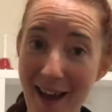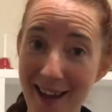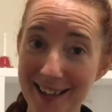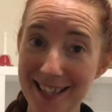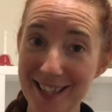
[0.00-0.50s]

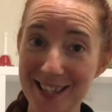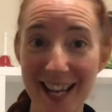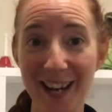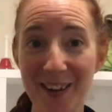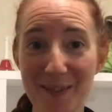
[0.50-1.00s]
Did you
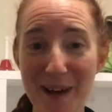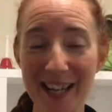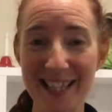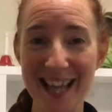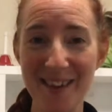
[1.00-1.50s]
sing along
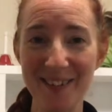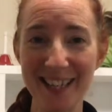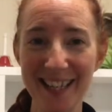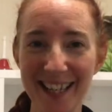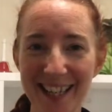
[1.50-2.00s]
back to that one?
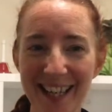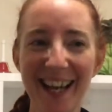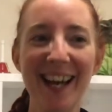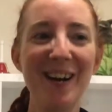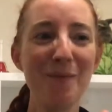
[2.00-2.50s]

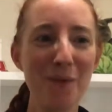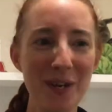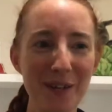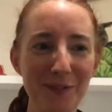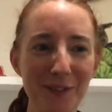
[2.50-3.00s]

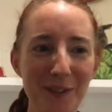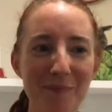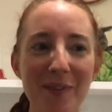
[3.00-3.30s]
Wonderful.